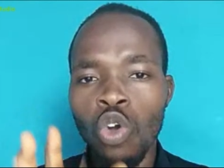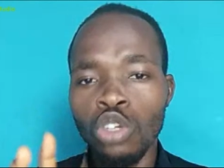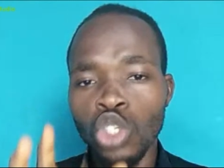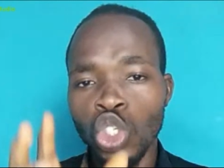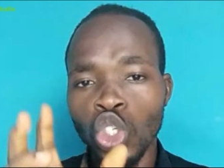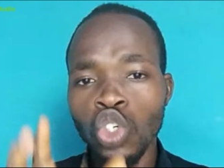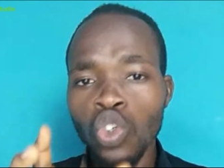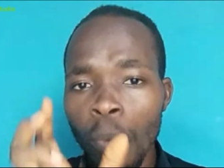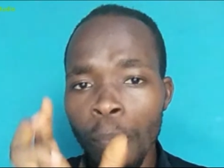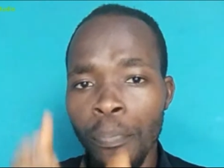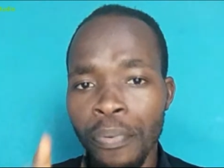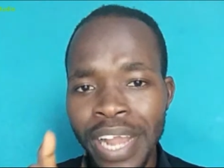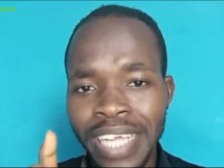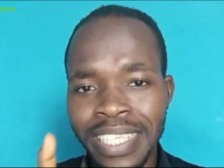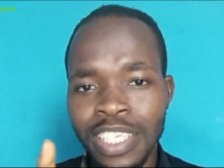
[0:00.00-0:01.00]
control
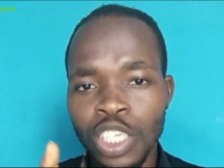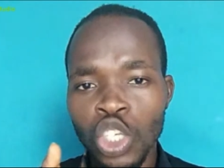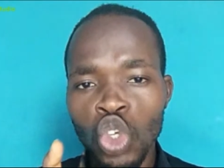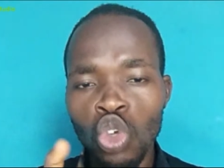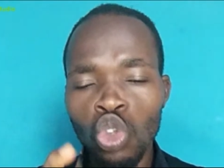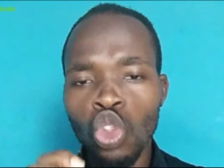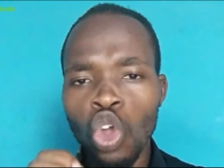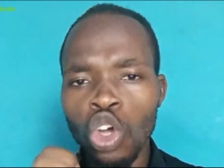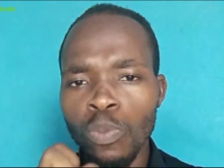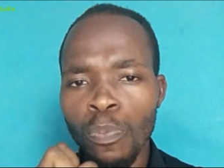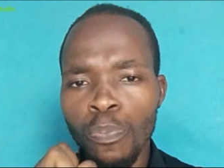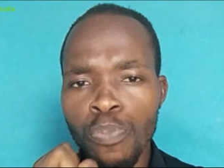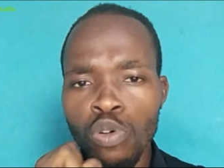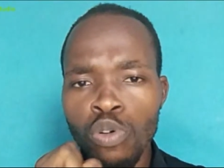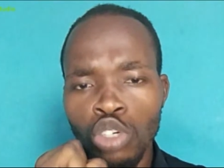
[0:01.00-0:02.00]
breath. You
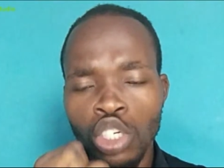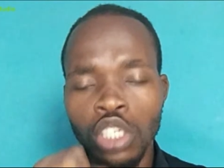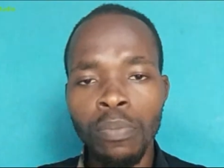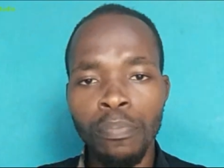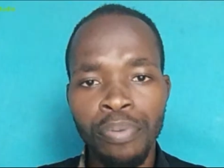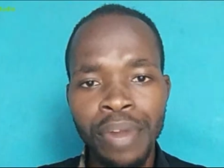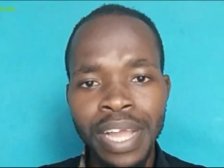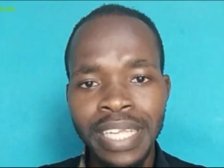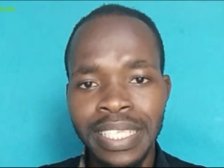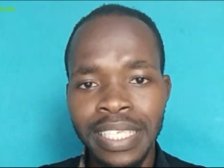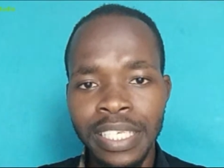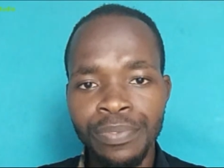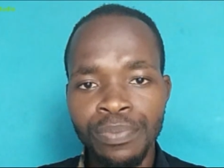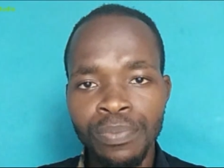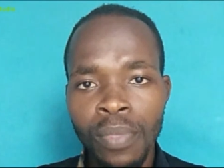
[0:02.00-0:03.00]
don't push
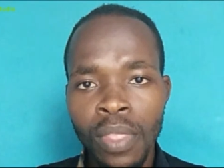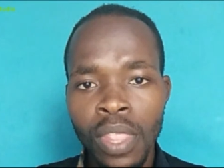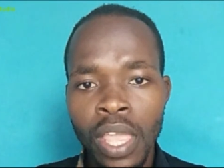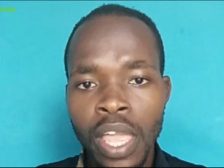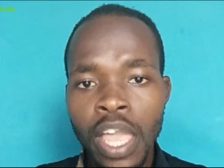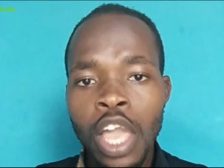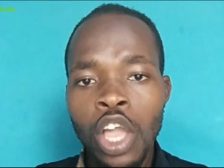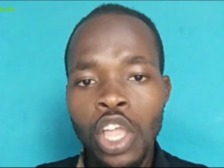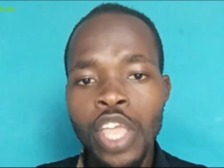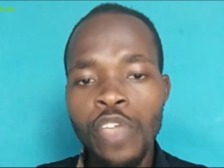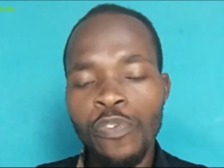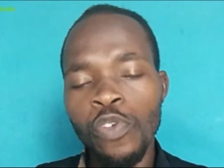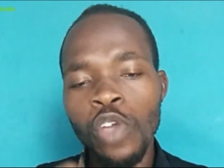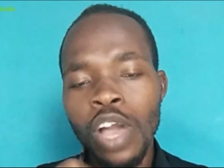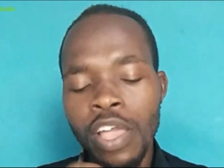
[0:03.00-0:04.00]
breath.
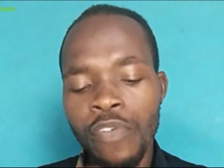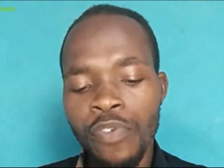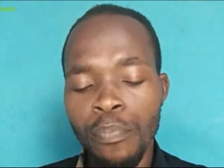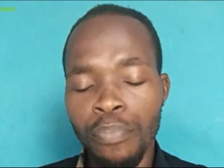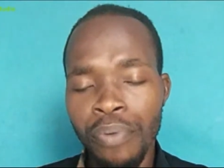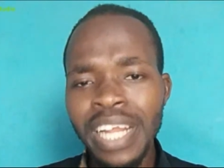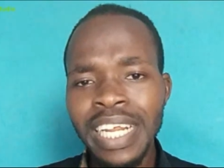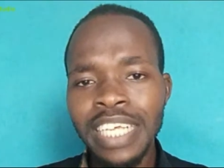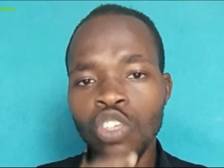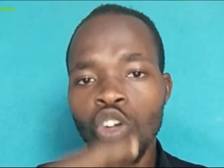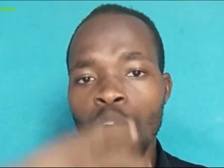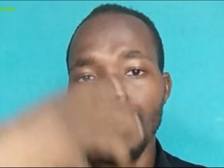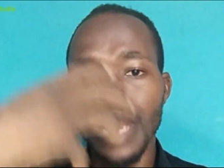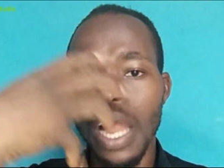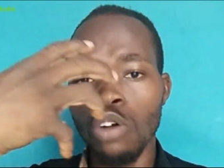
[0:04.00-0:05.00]
If a breath is
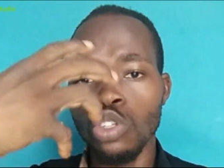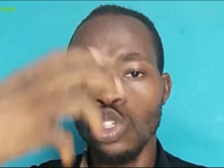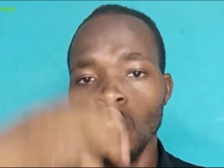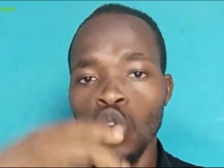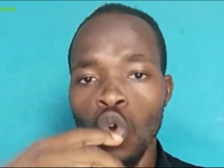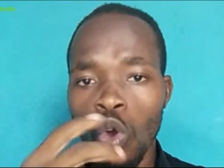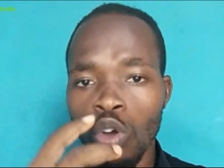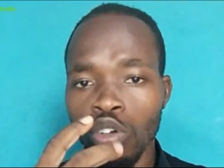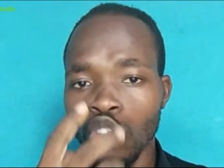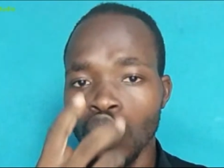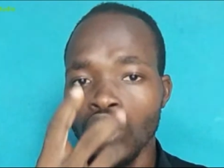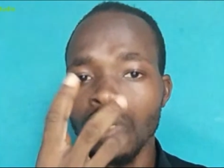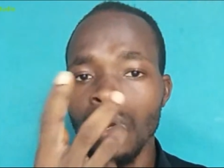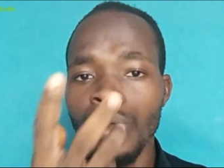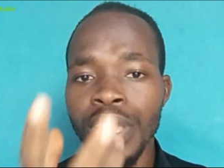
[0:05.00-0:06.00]
coming out, you
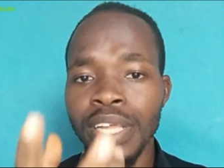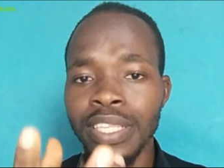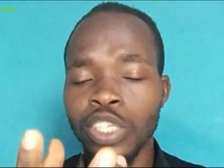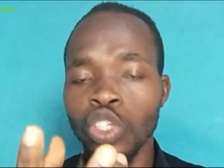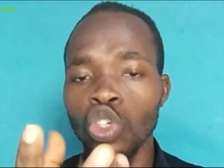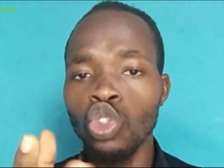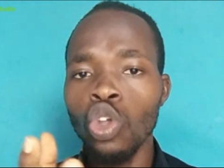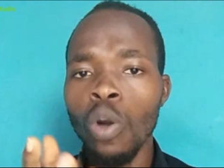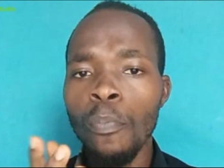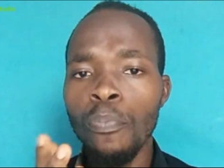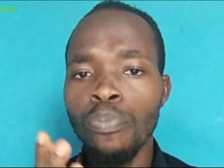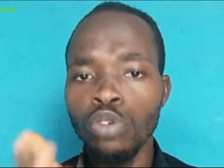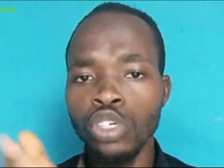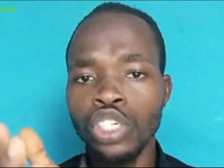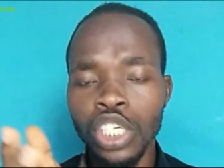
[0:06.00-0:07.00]
control it, you don't
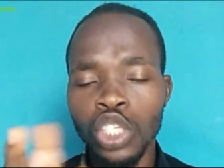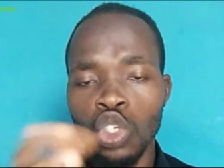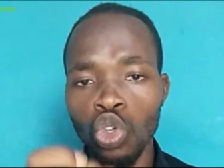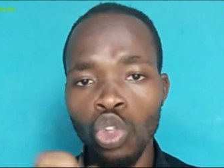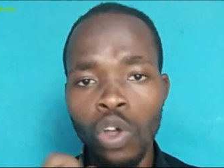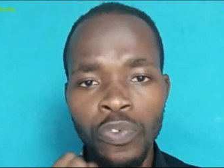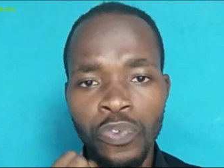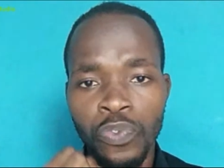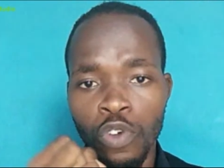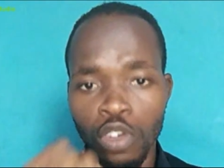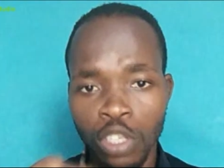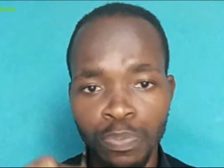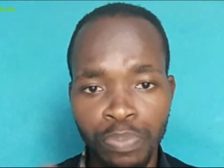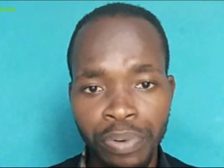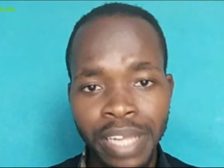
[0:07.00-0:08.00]
push it, you don't
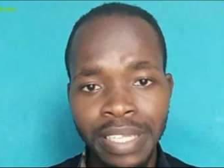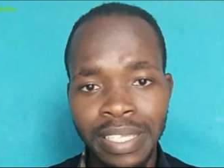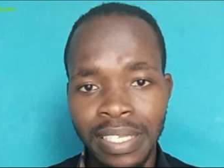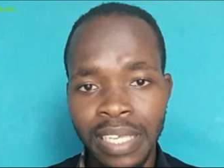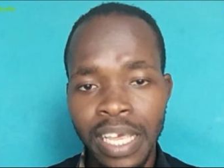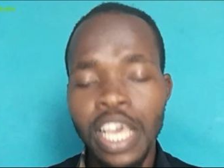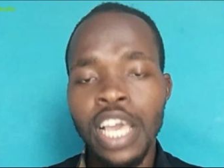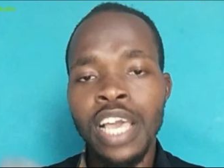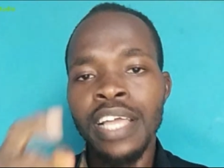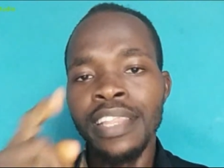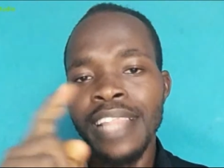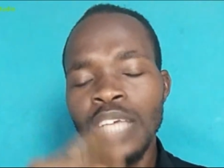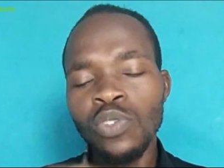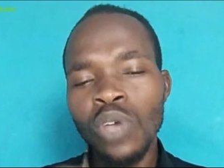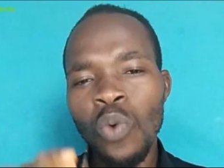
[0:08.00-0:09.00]
force breath.
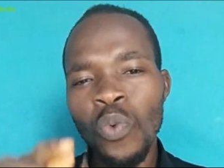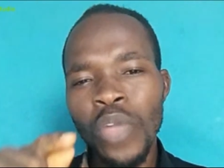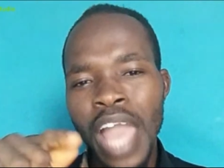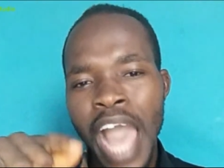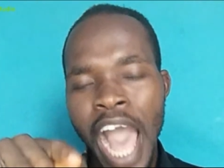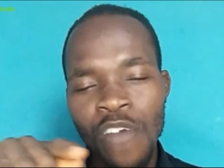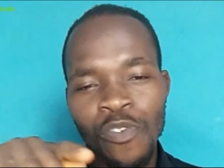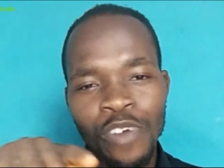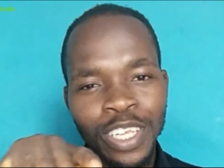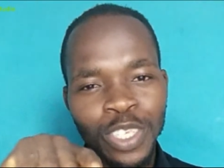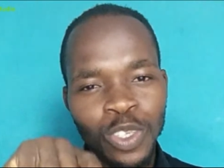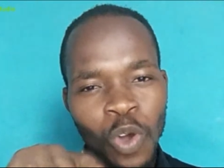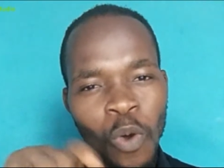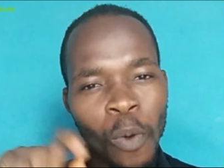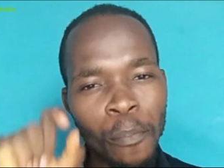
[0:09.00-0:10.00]
That's why we have what
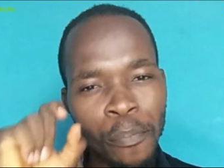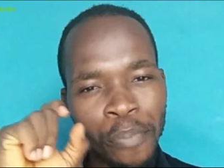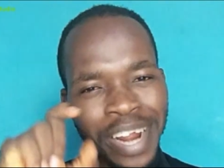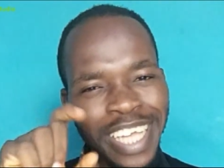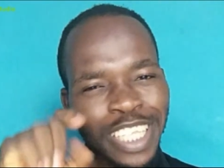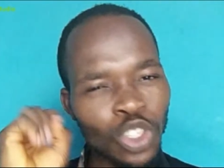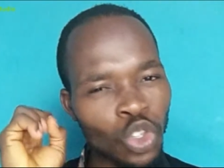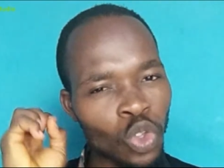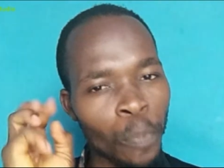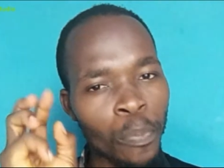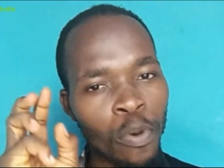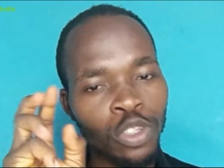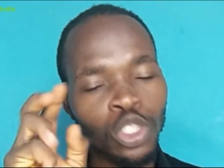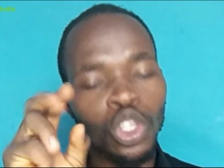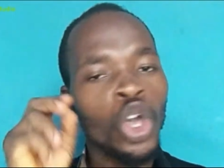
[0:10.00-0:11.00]
is called breath
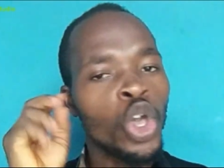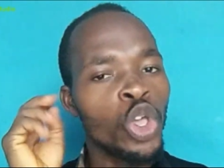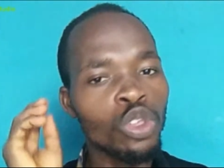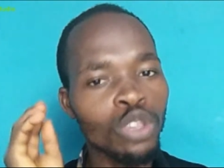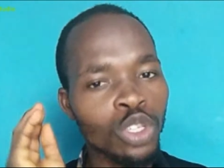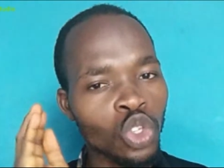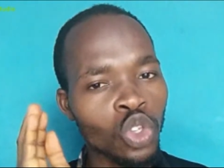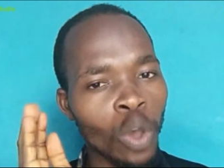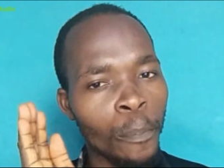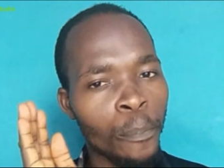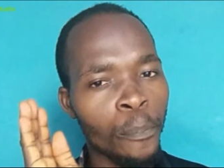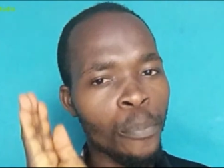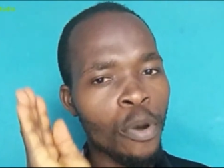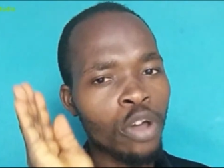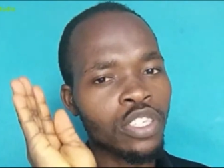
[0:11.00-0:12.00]
support. You
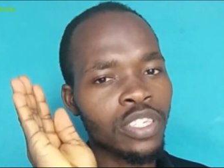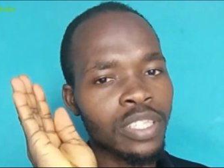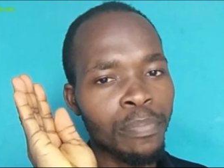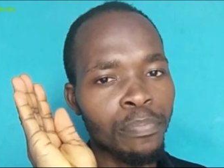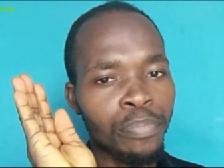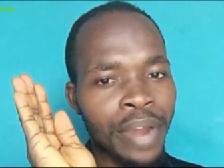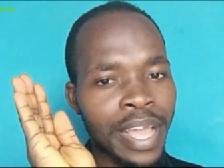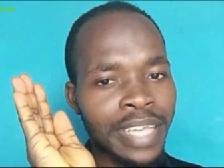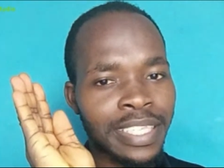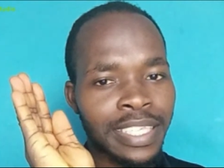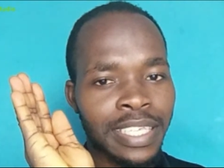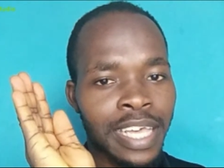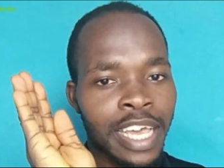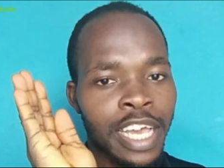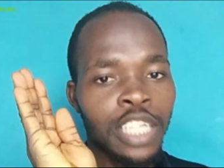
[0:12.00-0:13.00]
support the
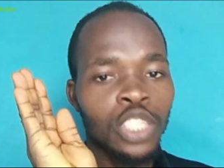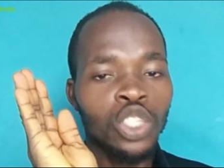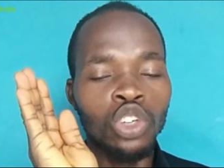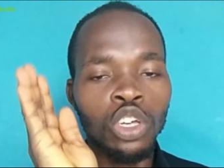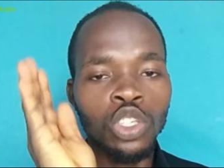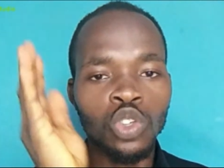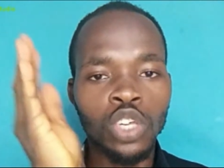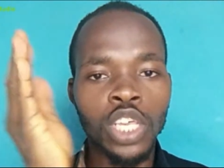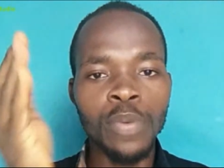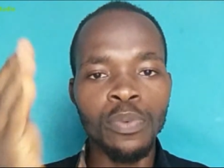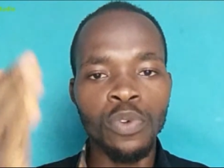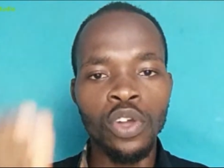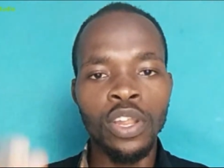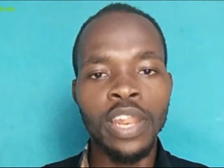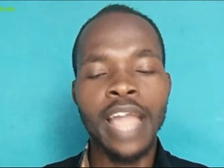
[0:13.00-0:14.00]
breath just to
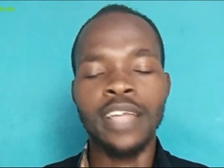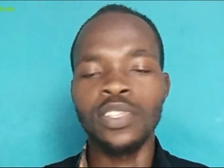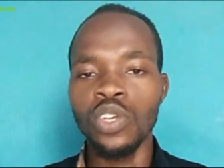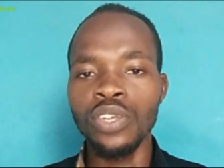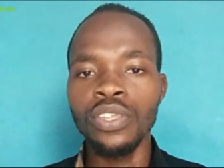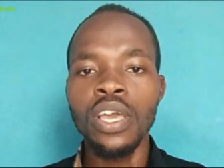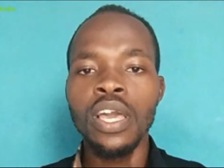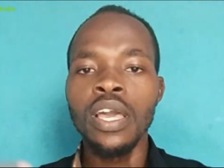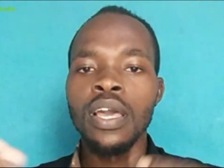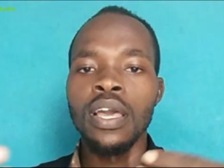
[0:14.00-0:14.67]
keep going, like doing.